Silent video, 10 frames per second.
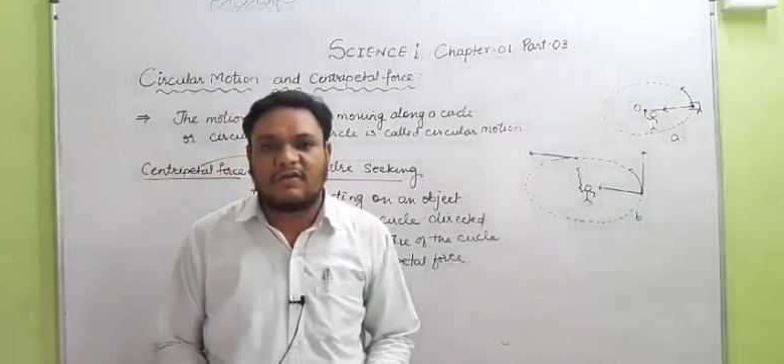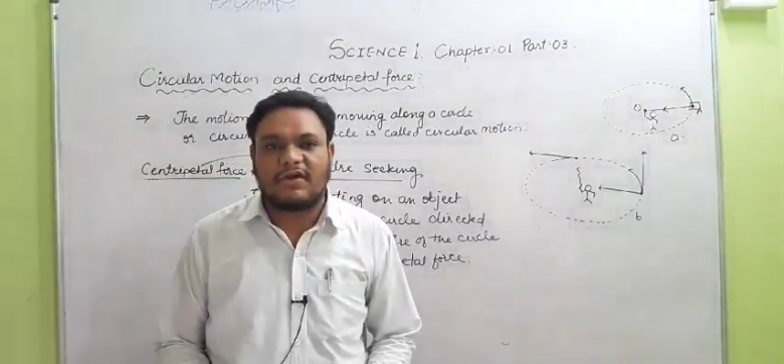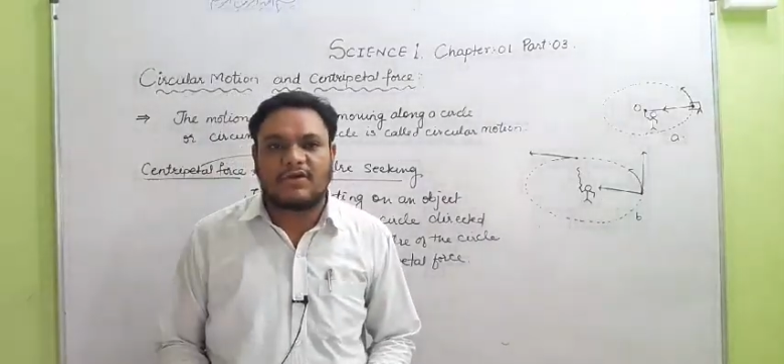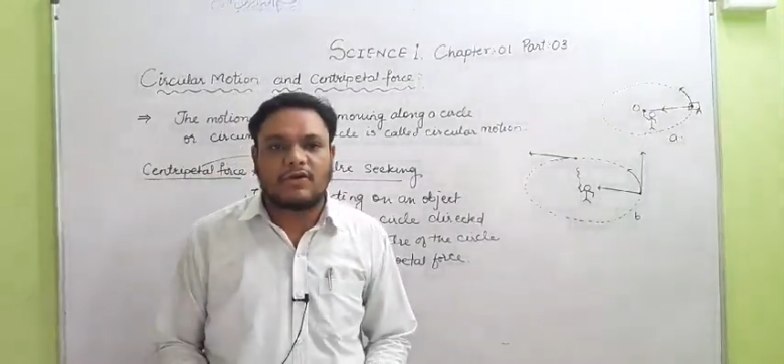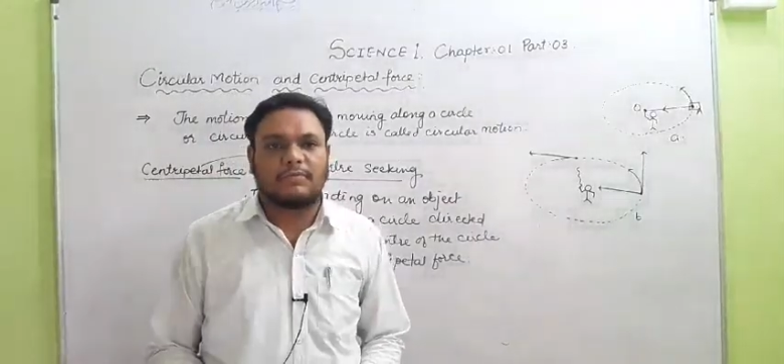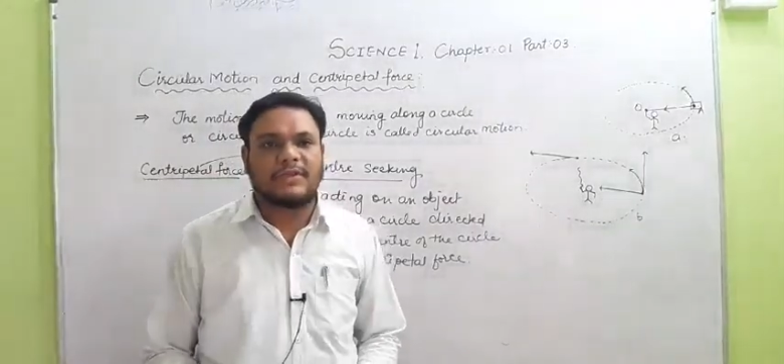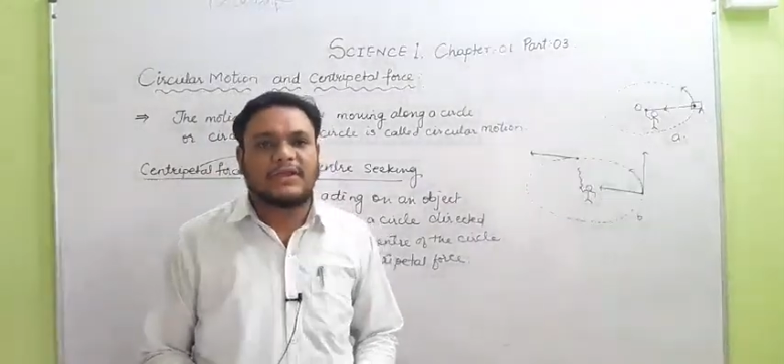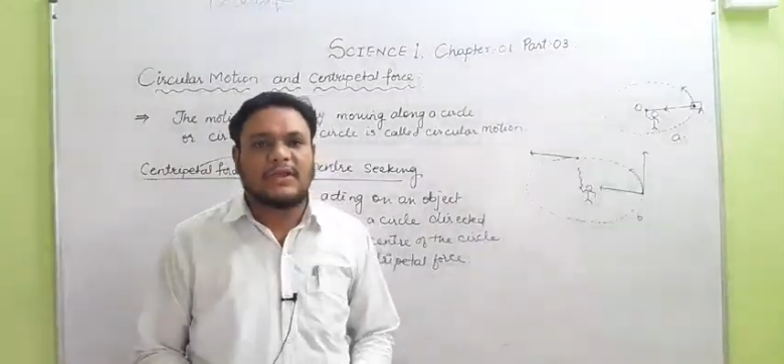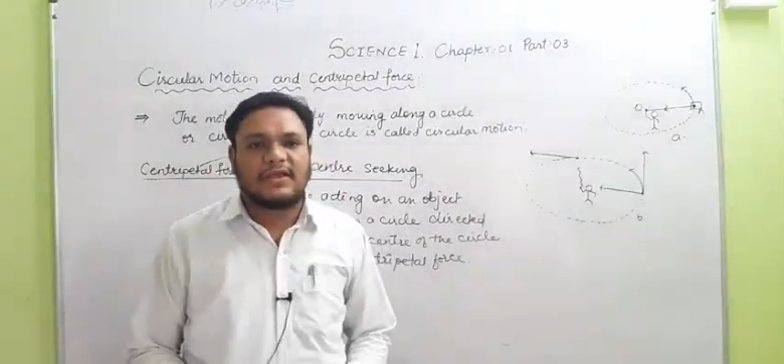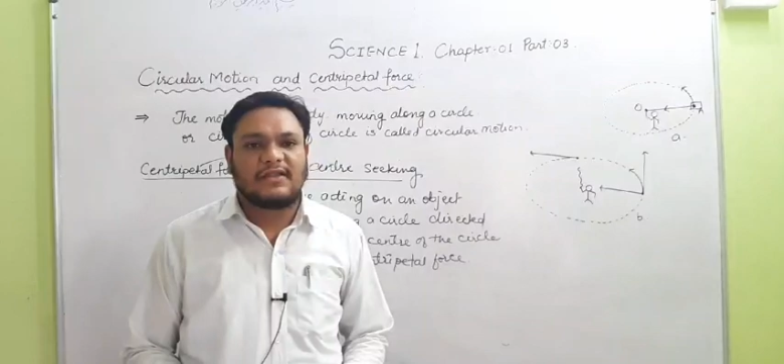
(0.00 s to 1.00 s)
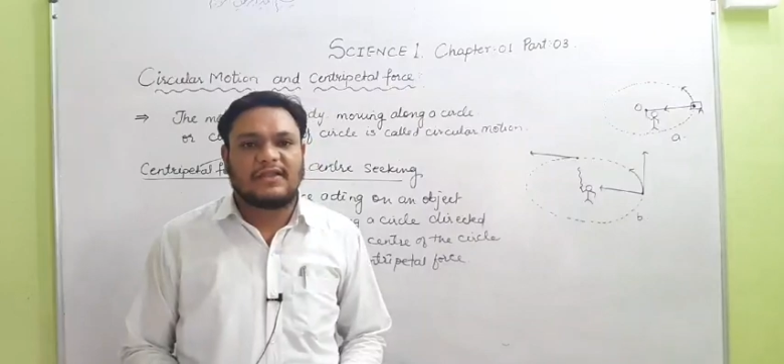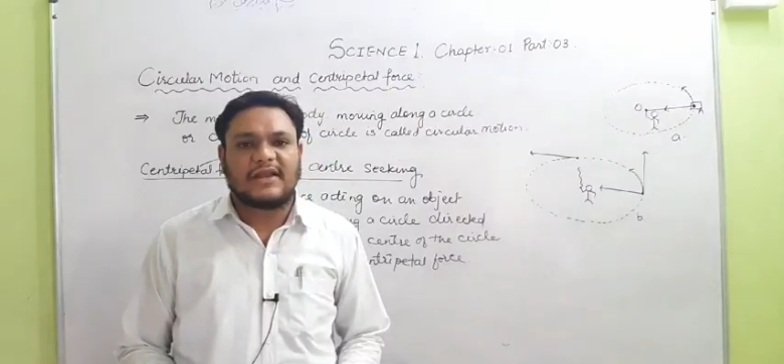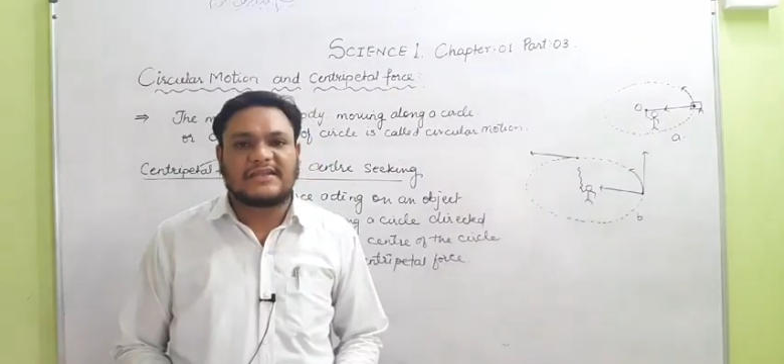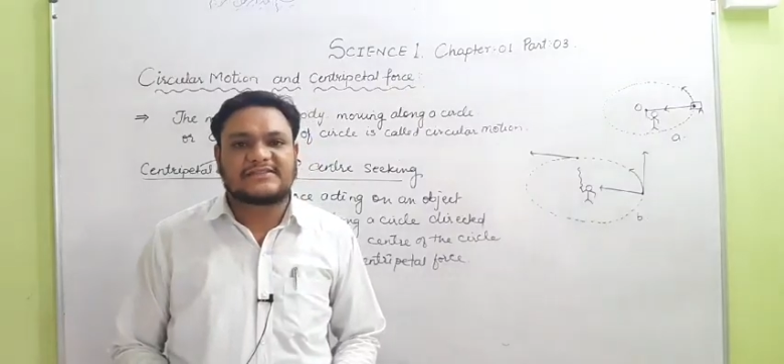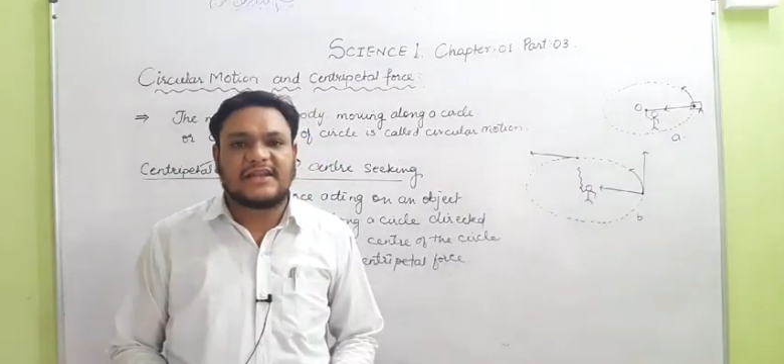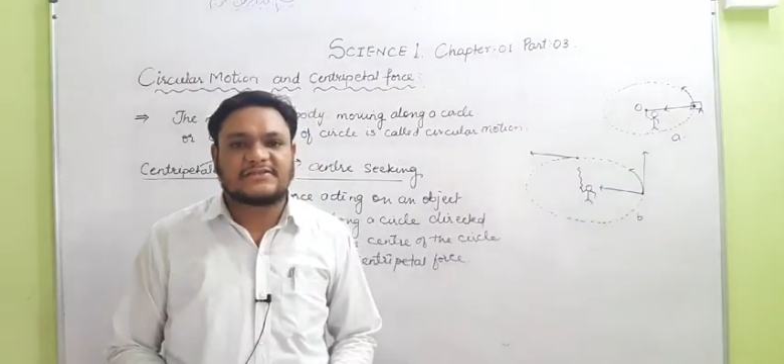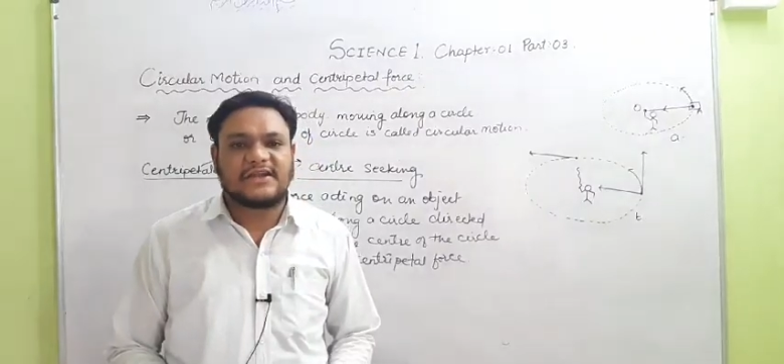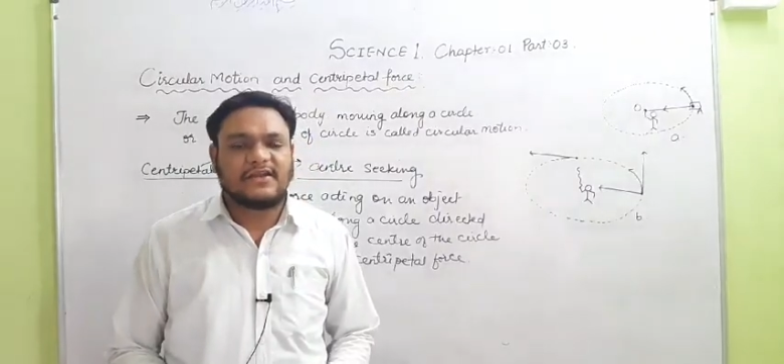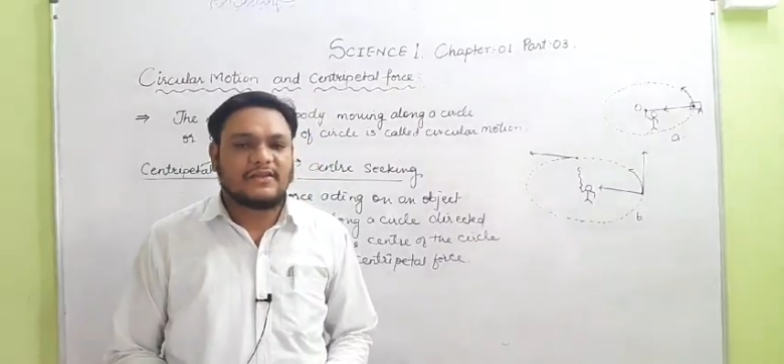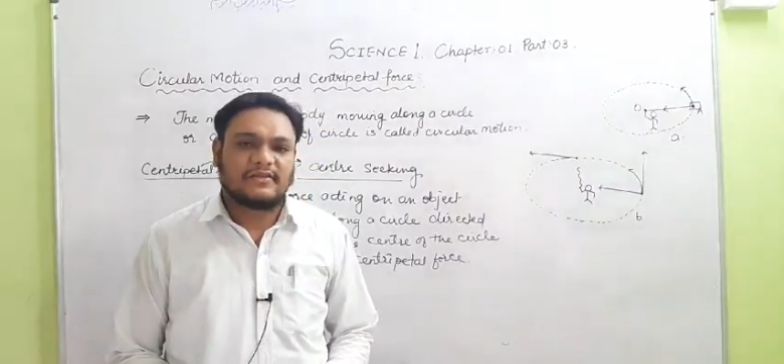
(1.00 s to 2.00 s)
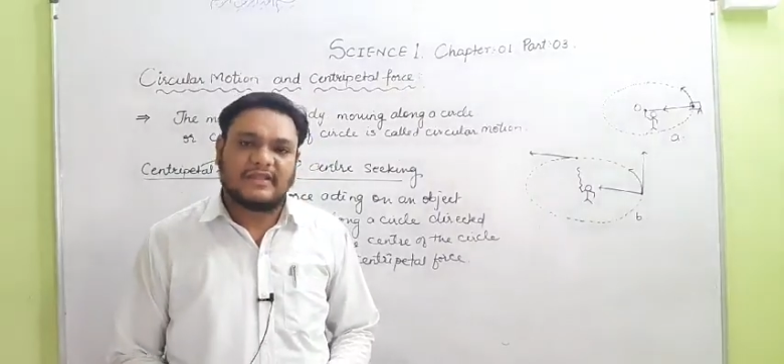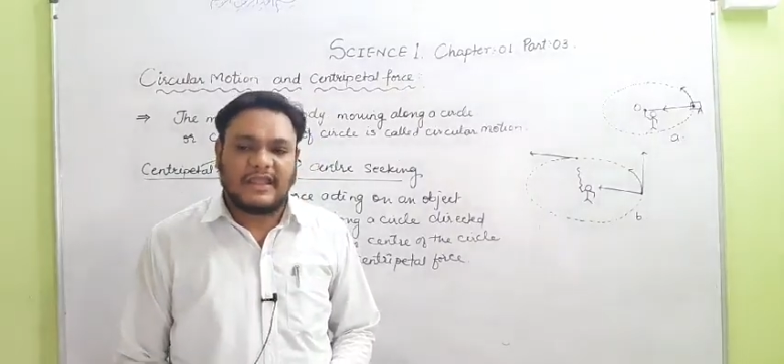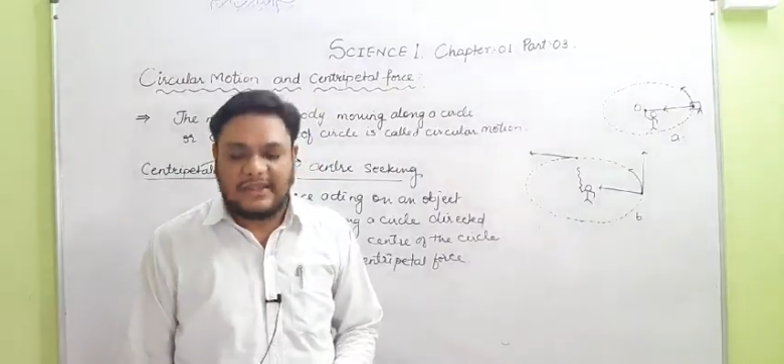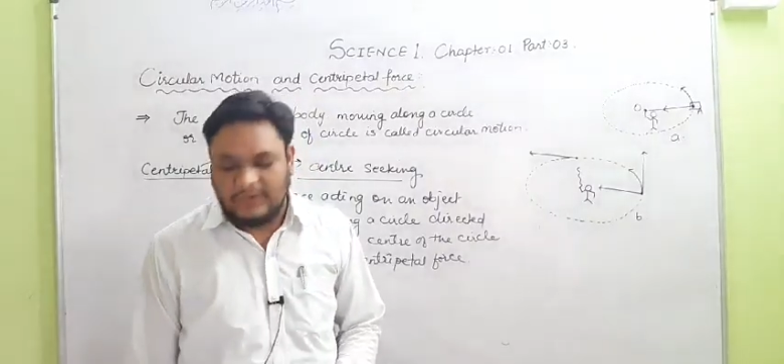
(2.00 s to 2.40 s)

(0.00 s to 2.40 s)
our topic in the next lecture. Thank